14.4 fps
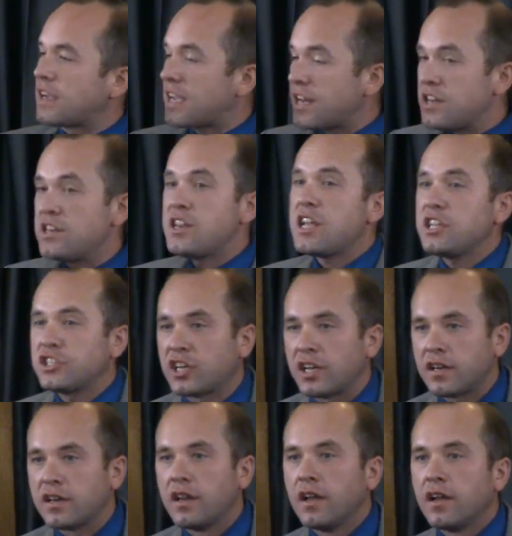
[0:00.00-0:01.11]

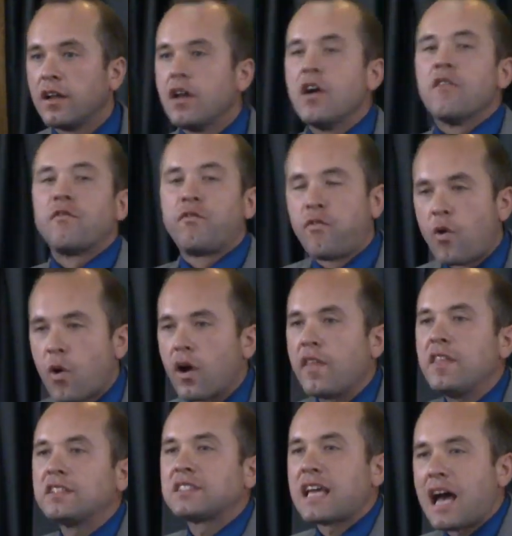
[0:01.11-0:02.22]
condition for
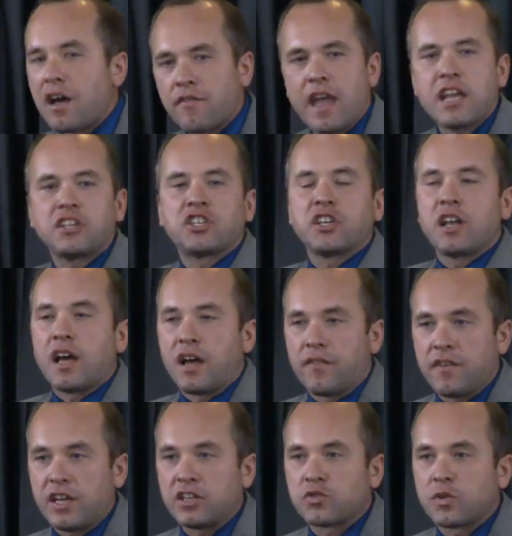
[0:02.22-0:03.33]
the salvation
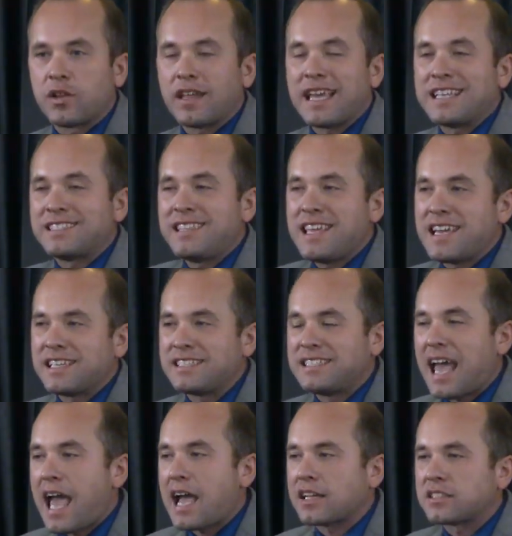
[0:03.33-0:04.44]
of Israel is the
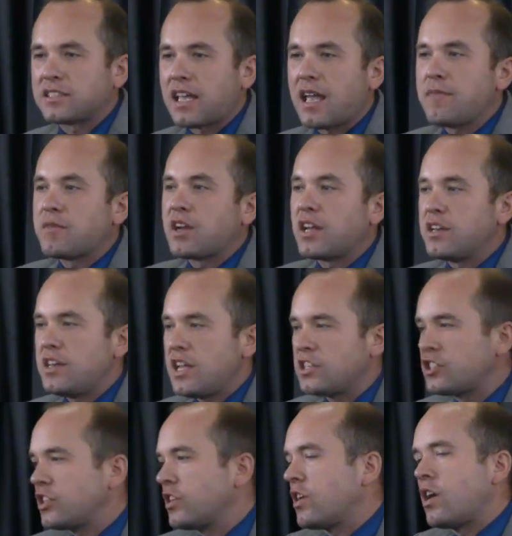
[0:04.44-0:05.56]
exact same
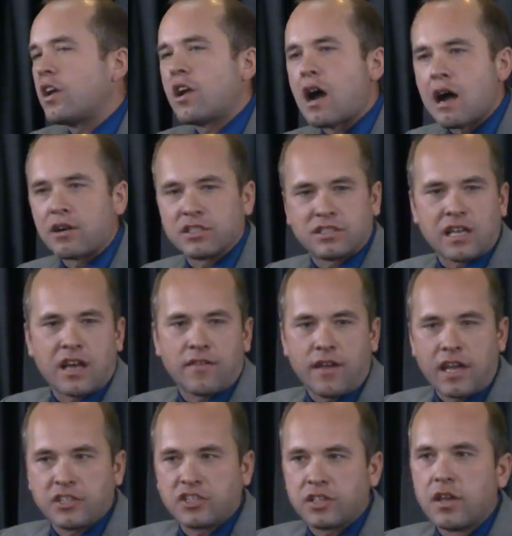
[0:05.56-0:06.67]
condition on our
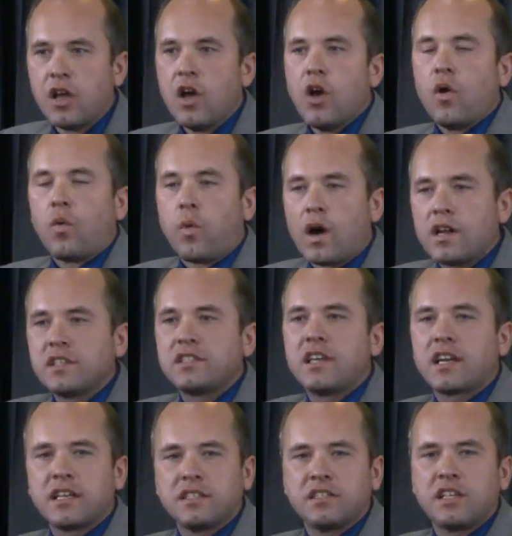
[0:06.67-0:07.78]
salvation. What is the
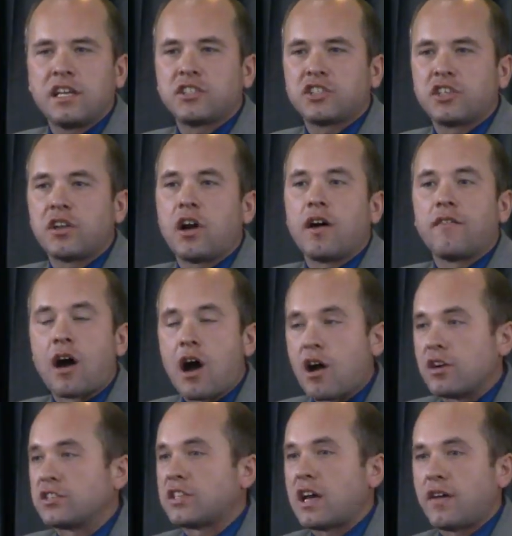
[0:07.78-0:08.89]
condition of
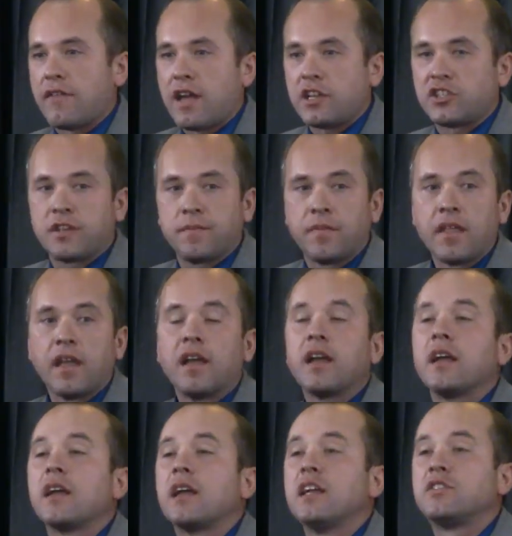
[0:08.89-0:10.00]
our salvation?
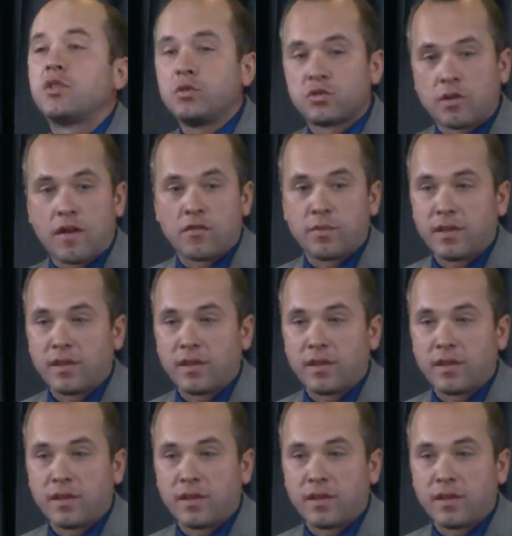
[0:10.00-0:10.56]
It's whosoever